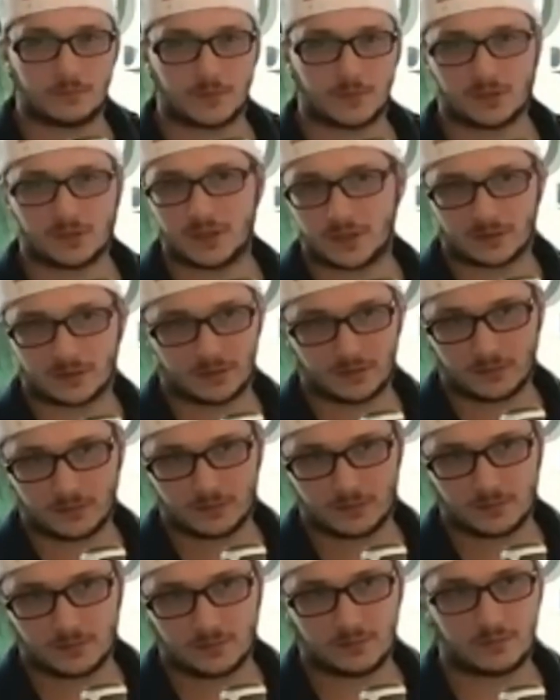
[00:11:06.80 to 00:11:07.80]
clicked.
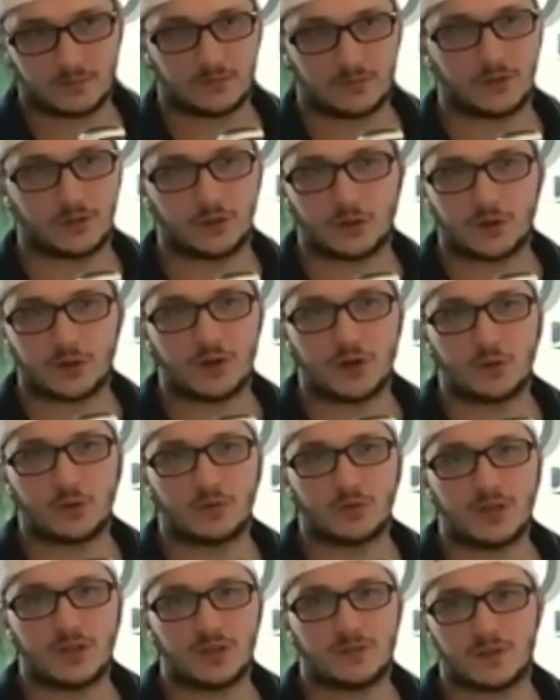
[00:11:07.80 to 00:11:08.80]
You know, you
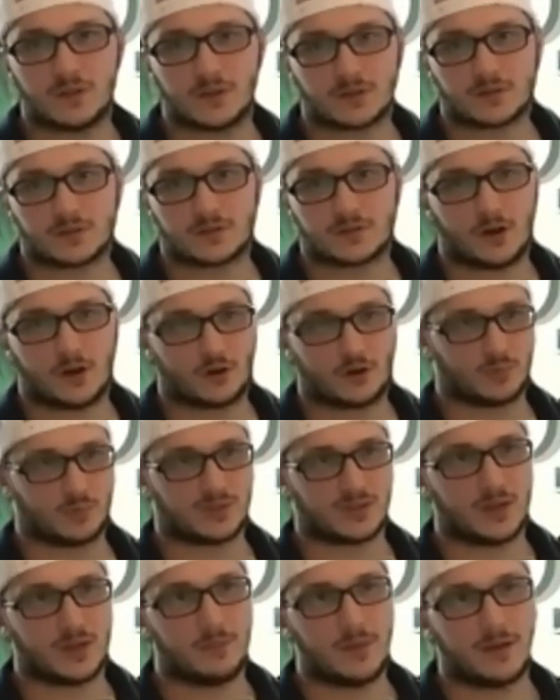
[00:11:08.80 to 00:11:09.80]
don't need this one hundred
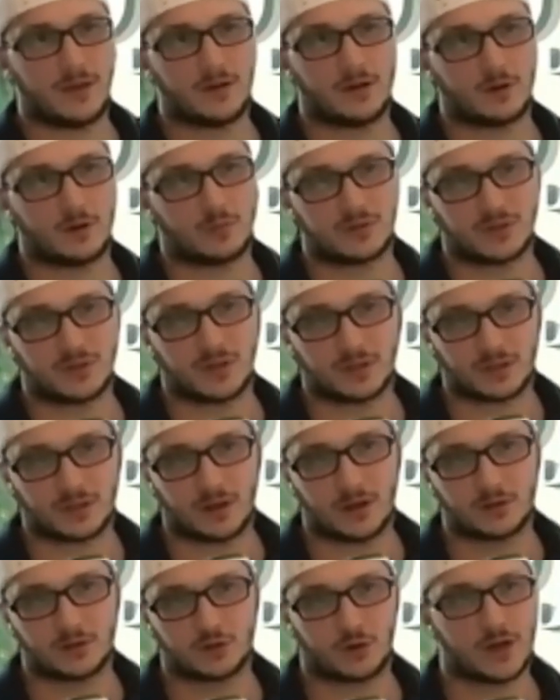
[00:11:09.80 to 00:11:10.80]
percent man, one hundred percent
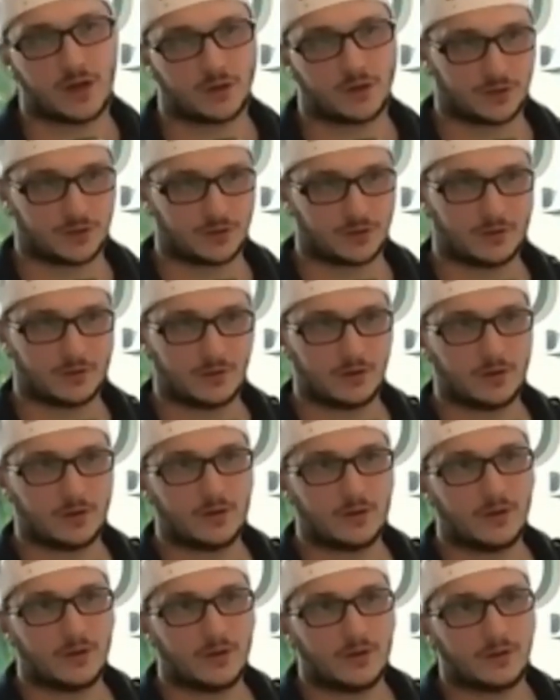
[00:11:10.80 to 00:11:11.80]
God trash,
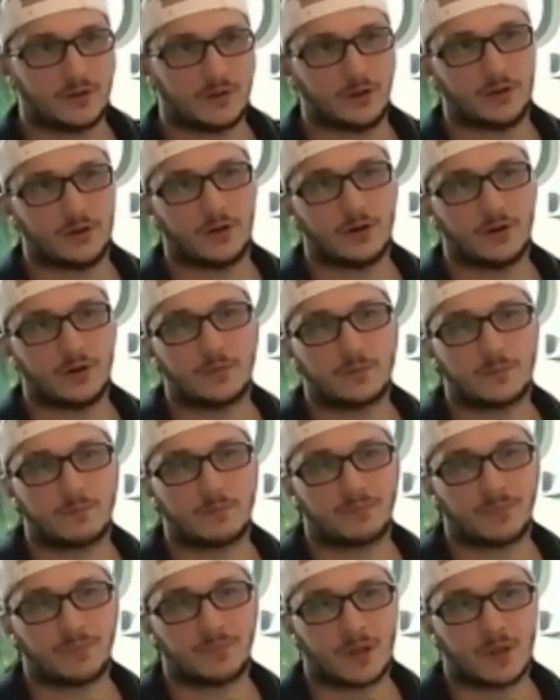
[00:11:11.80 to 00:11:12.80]
you know?
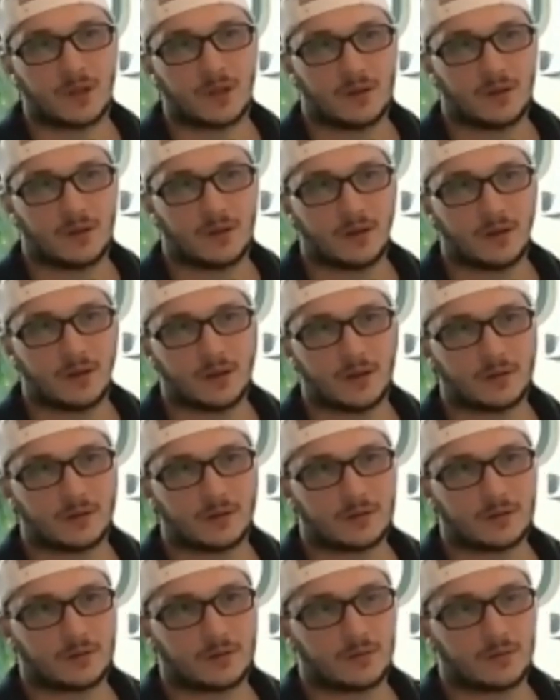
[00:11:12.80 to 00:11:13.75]
And